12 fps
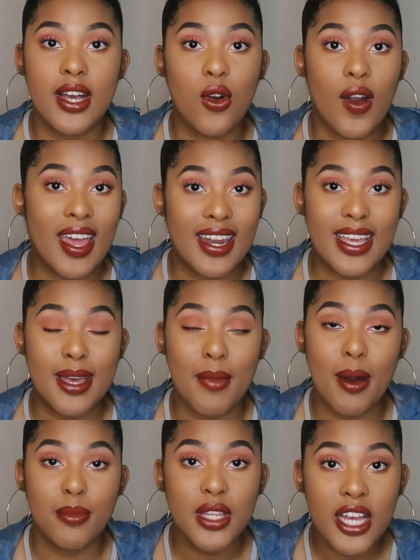go ahead and get
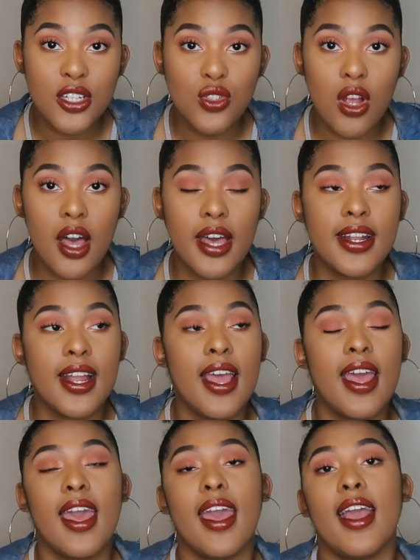my blood drawn,
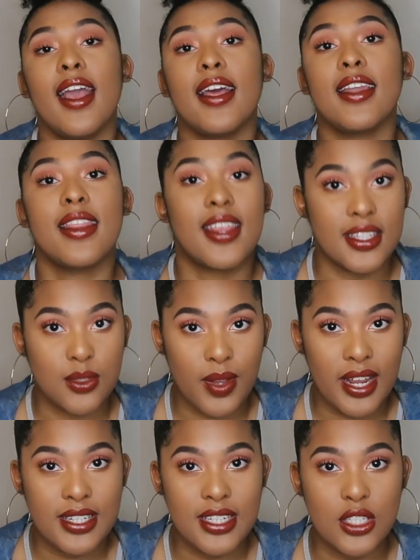and that's
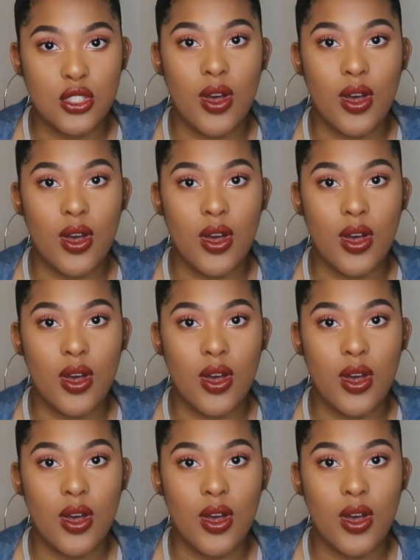what I did.